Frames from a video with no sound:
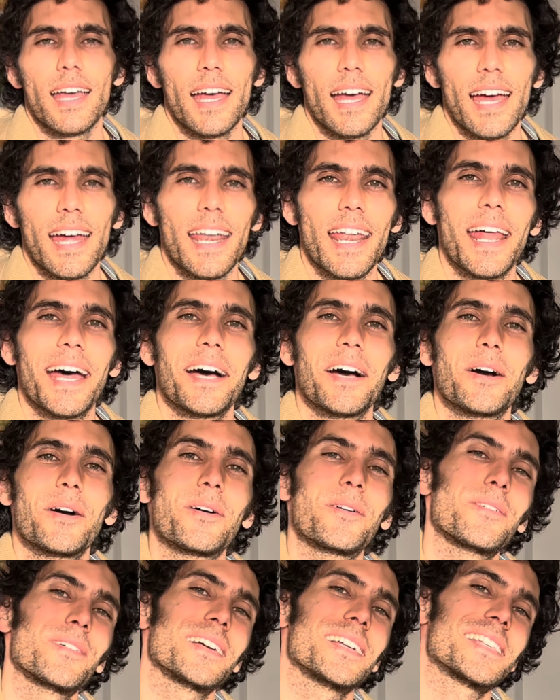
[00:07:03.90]
And
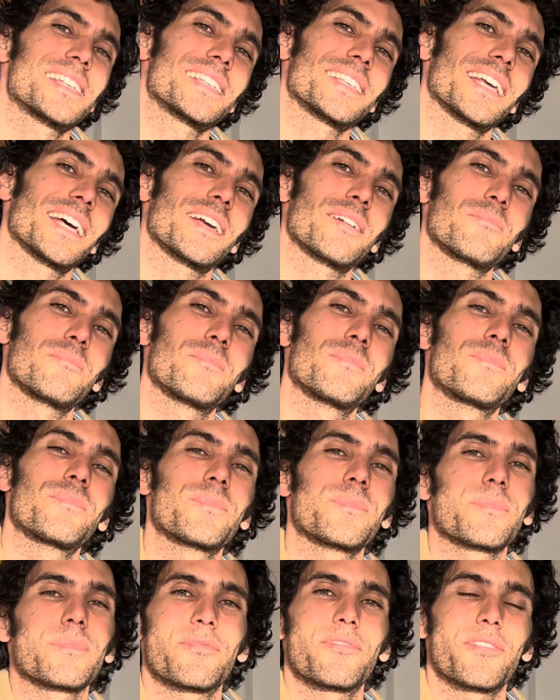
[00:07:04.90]
now it's time
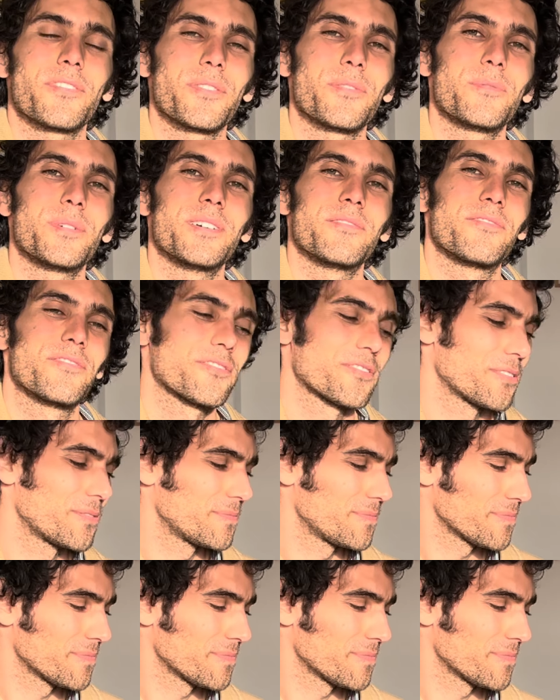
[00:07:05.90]
for the riff.